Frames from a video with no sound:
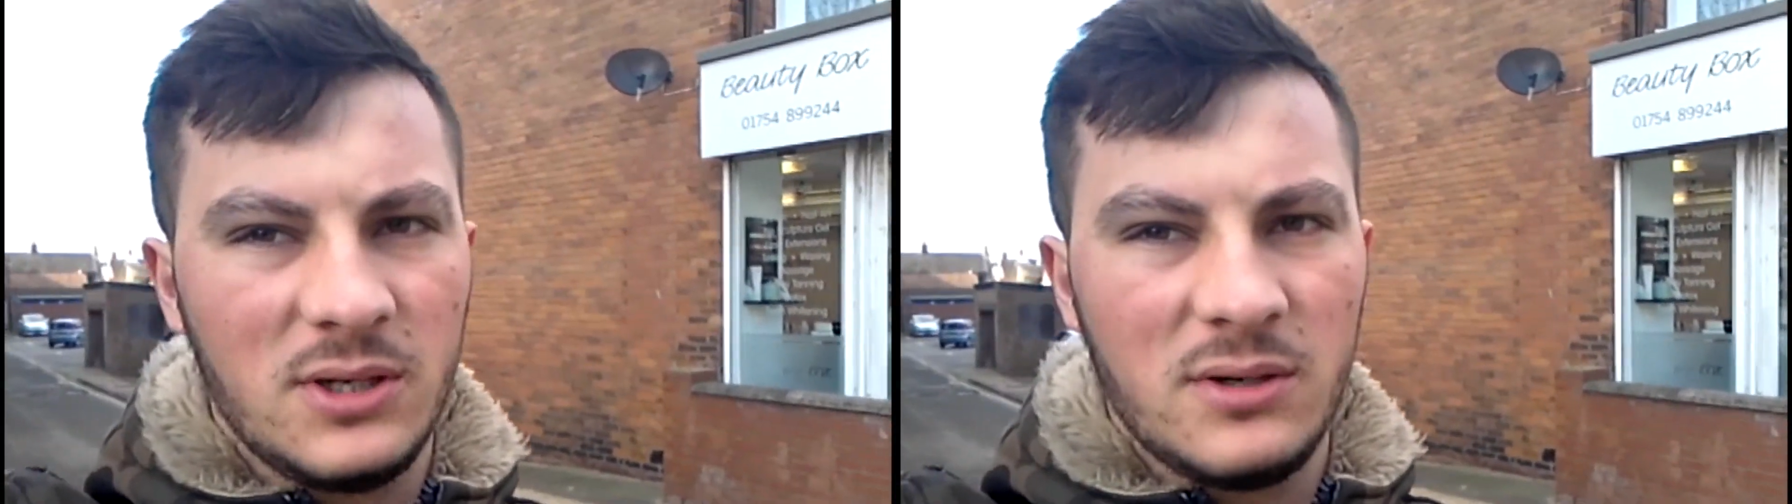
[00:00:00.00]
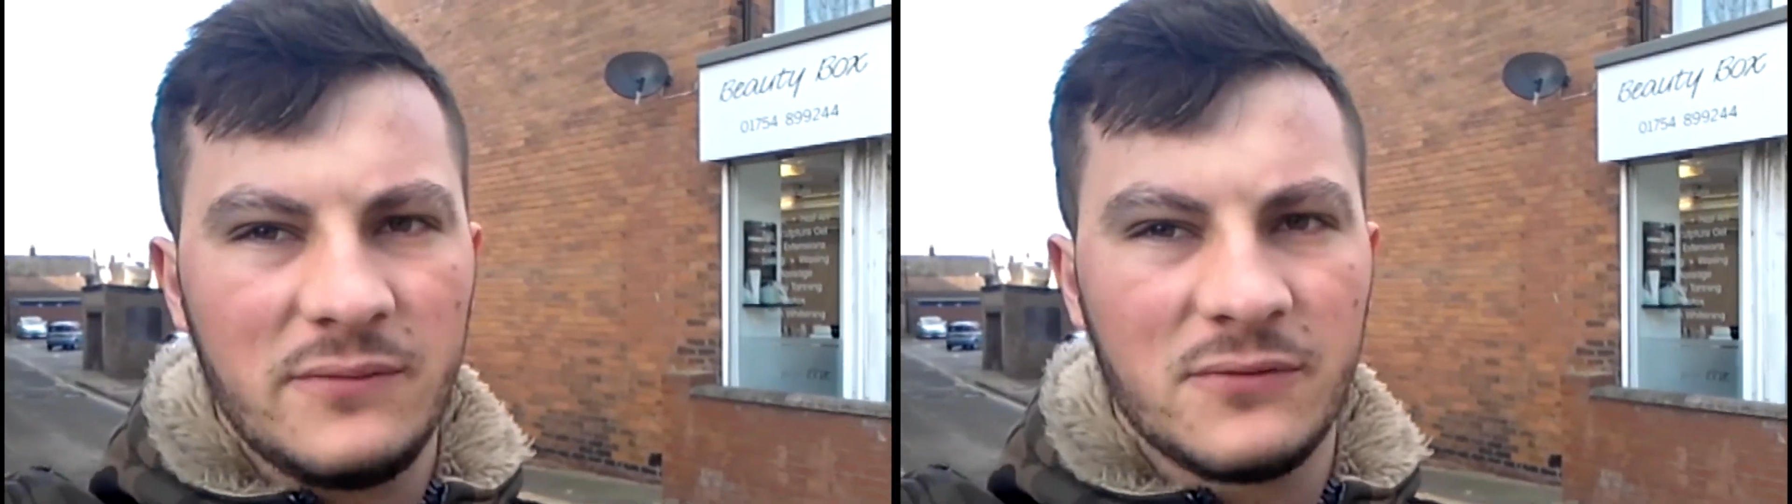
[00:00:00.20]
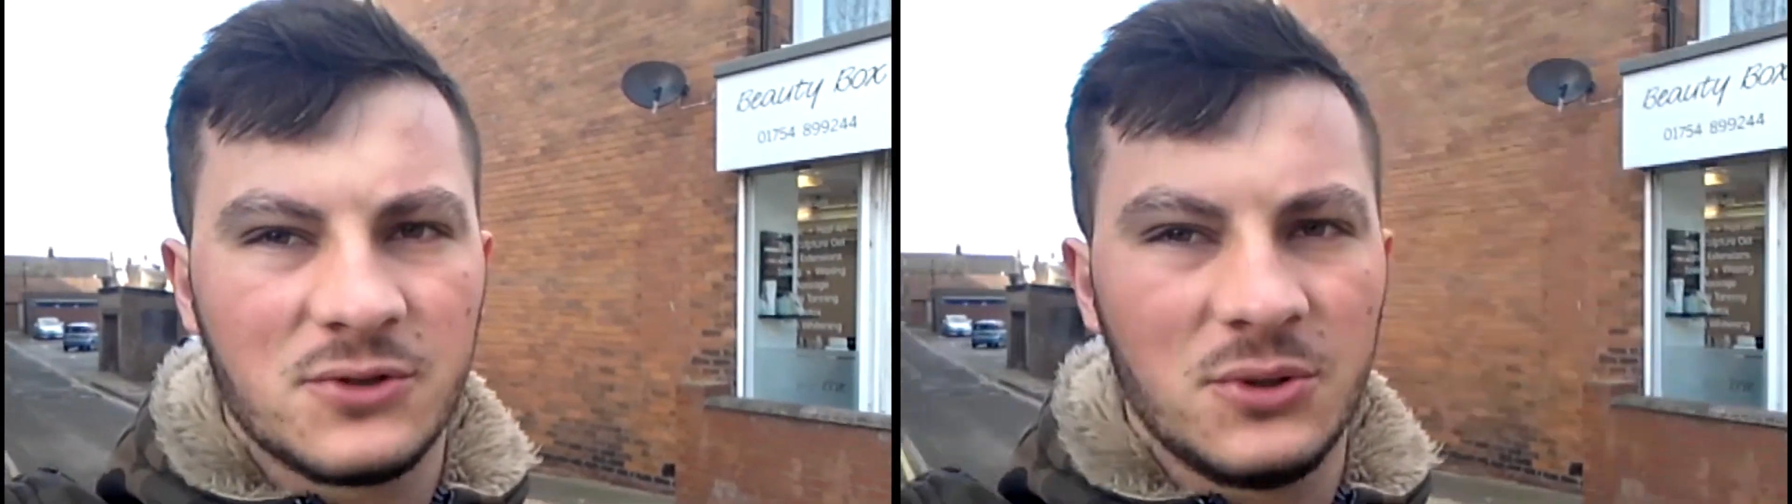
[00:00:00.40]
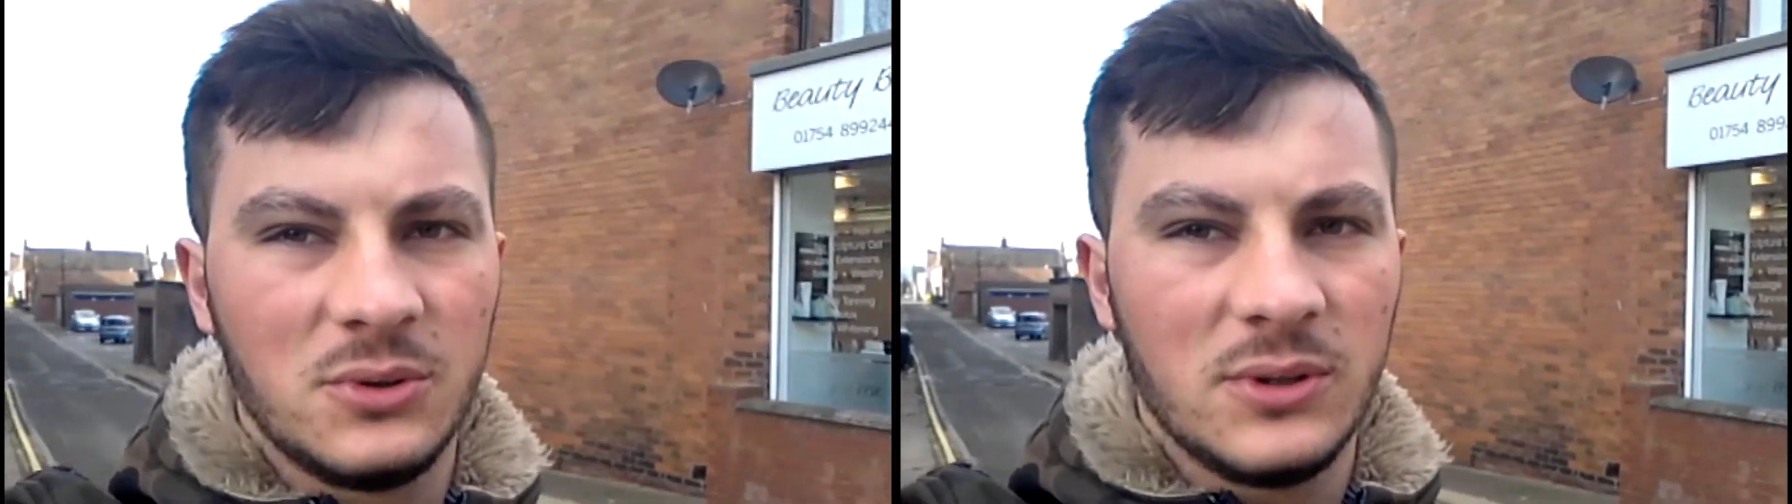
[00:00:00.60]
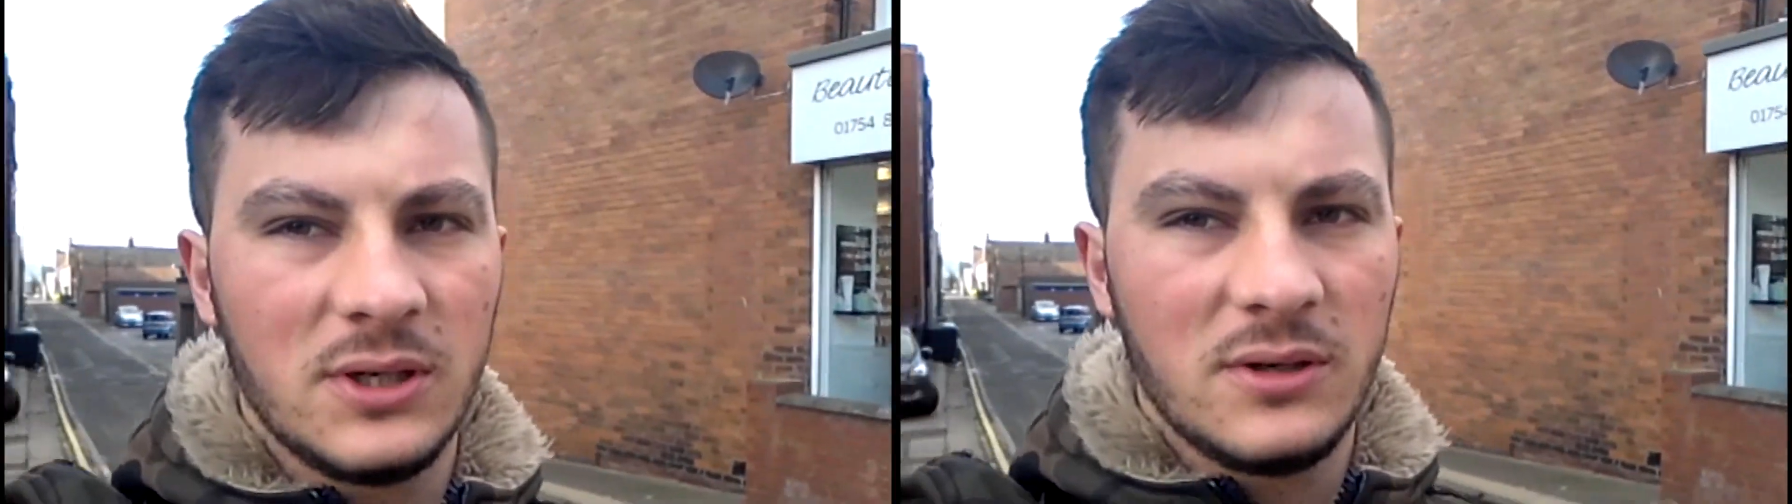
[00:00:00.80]
I don't have
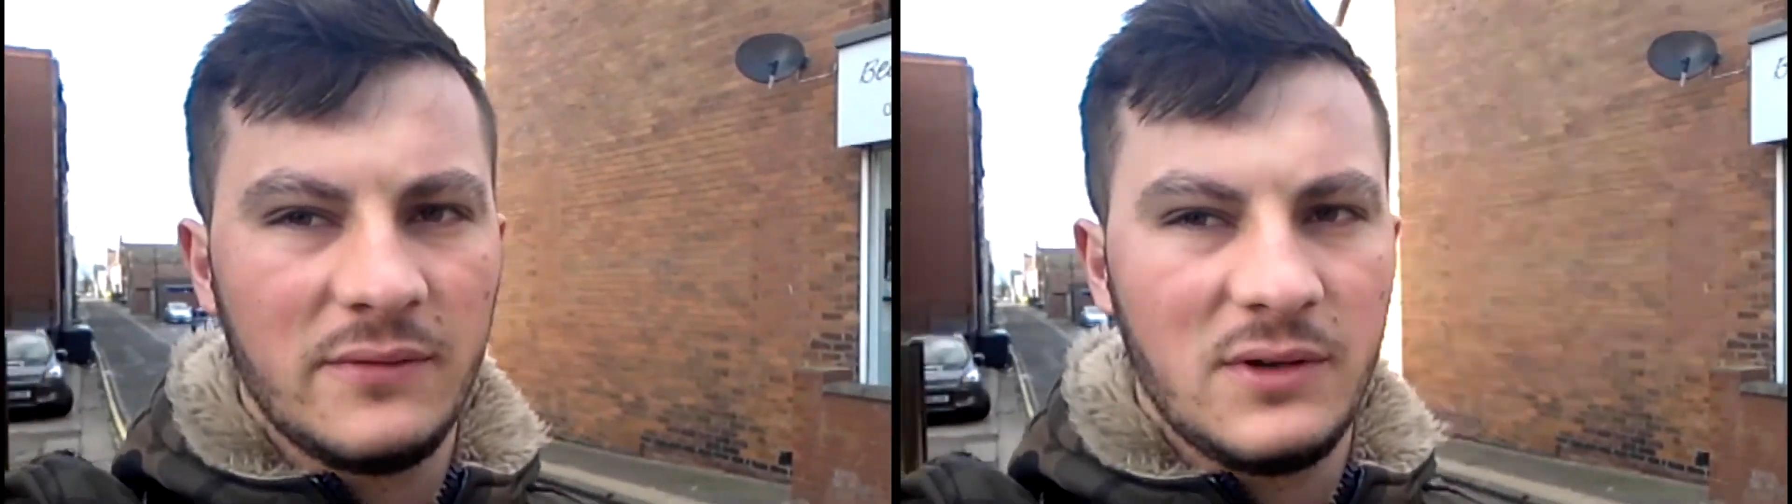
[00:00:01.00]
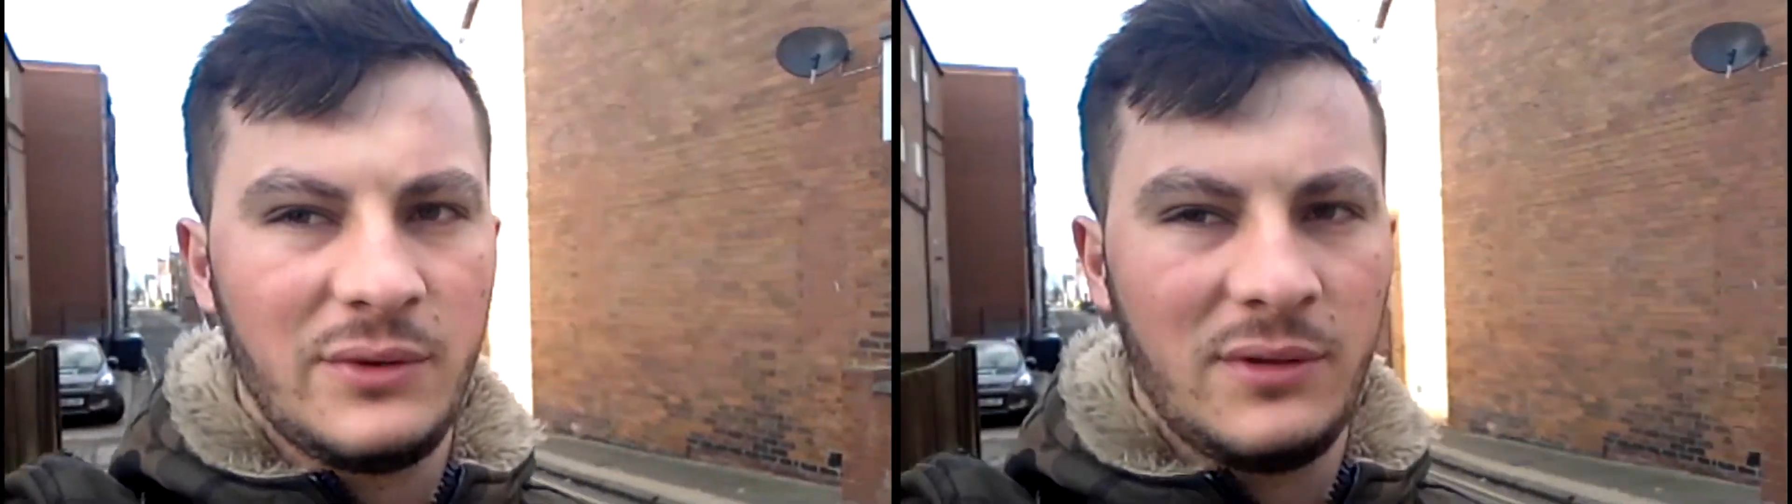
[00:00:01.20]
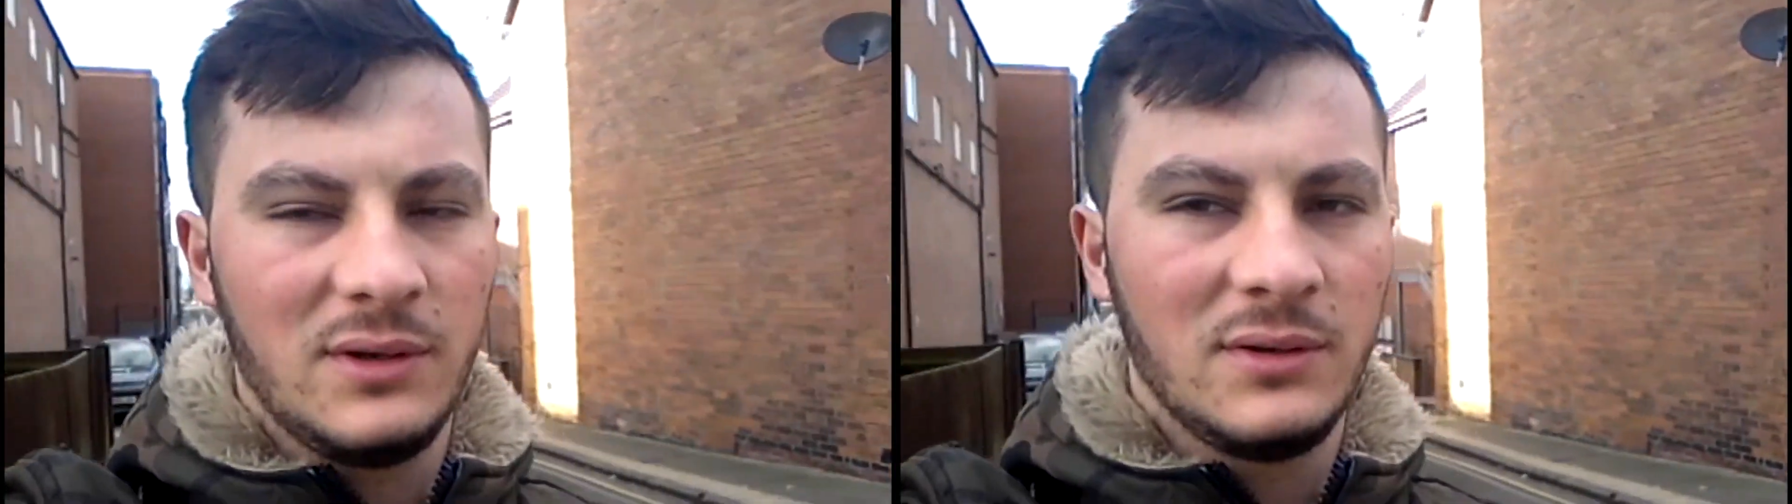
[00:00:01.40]
crew, I don't have anything.